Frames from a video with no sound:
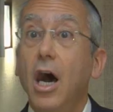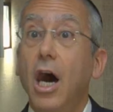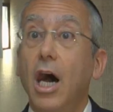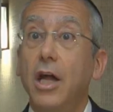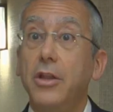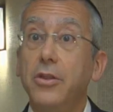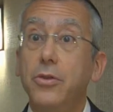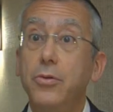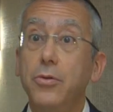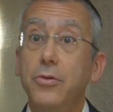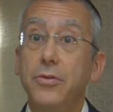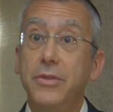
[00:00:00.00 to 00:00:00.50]

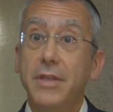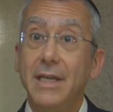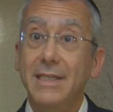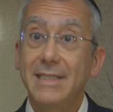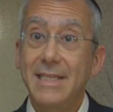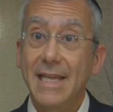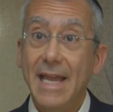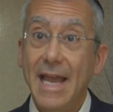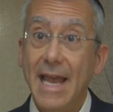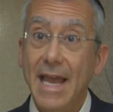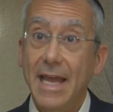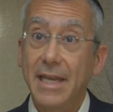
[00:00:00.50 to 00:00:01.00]
A tooth
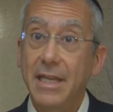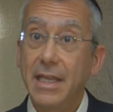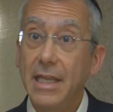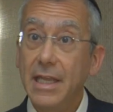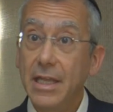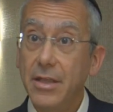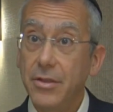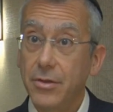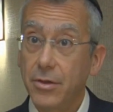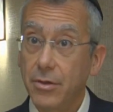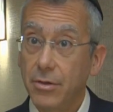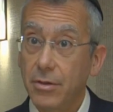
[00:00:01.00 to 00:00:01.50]
that's had
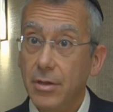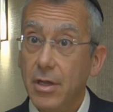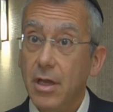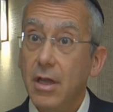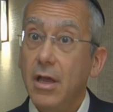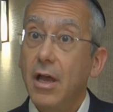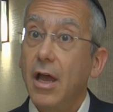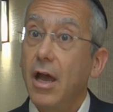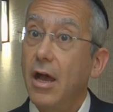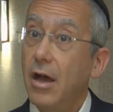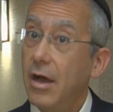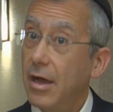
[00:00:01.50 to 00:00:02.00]
either
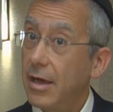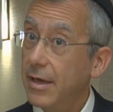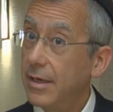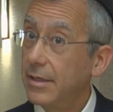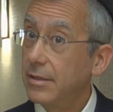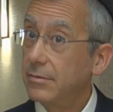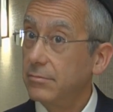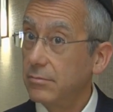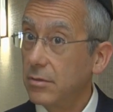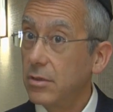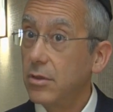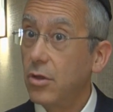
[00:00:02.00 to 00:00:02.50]

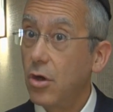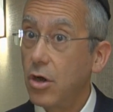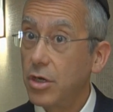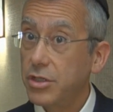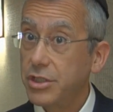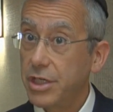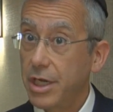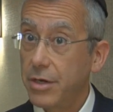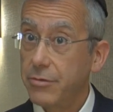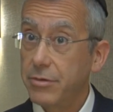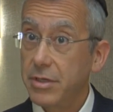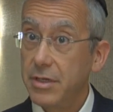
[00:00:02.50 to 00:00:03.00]
a
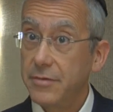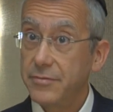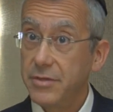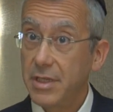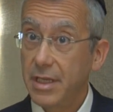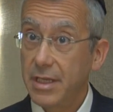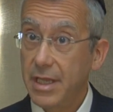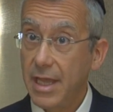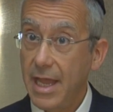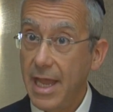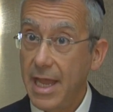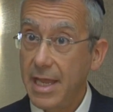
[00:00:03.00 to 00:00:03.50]
large area of
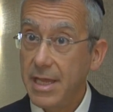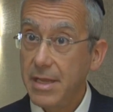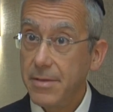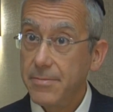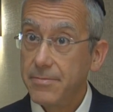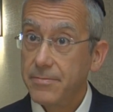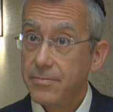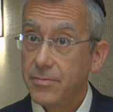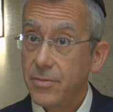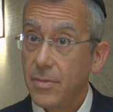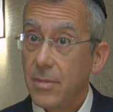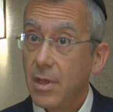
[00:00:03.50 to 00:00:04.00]
decay,
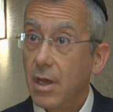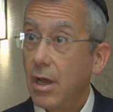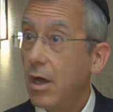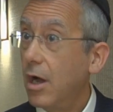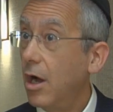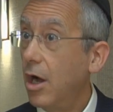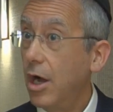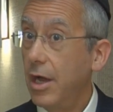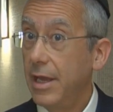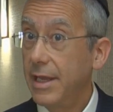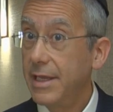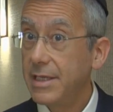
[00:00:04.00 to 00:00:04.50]

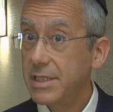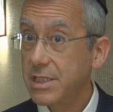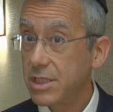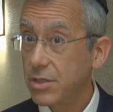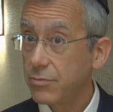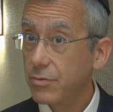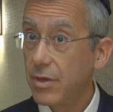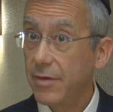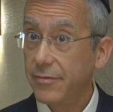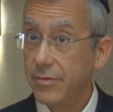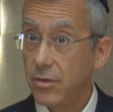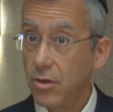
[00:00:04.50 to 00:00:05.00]
a
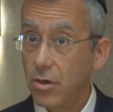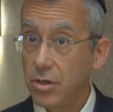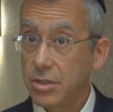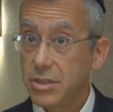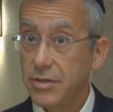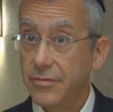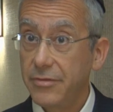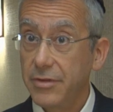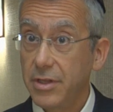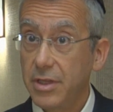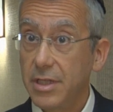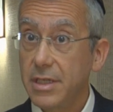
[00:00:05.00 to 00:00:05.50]
history of
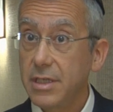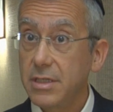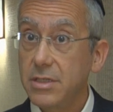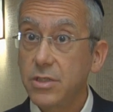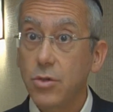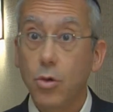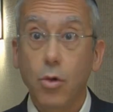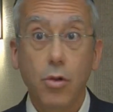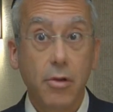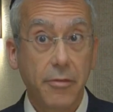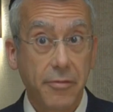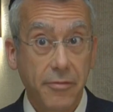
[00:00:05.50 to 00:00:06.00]
large
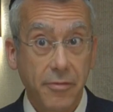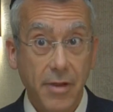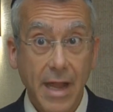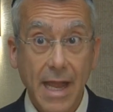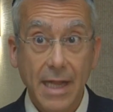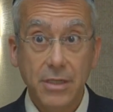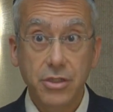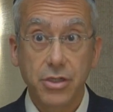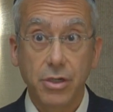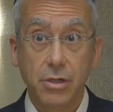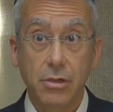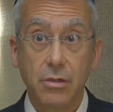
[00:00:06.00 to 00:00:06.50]
fillings, or a
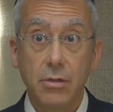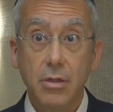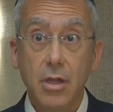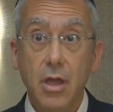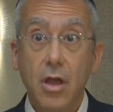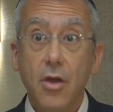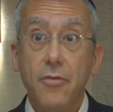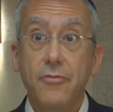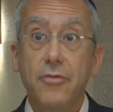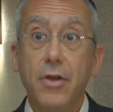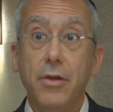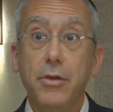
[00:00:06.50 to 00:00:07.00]
fracture,
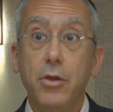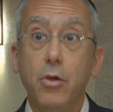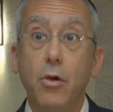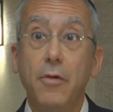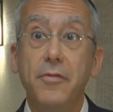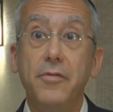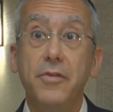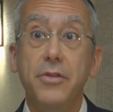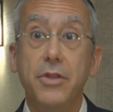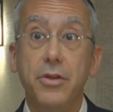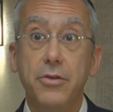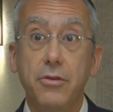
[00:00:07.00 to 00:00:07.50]
very
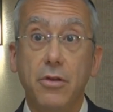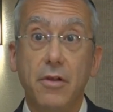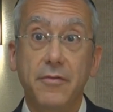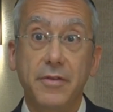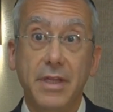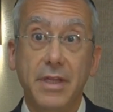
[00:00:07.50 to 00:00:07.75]
often the nerve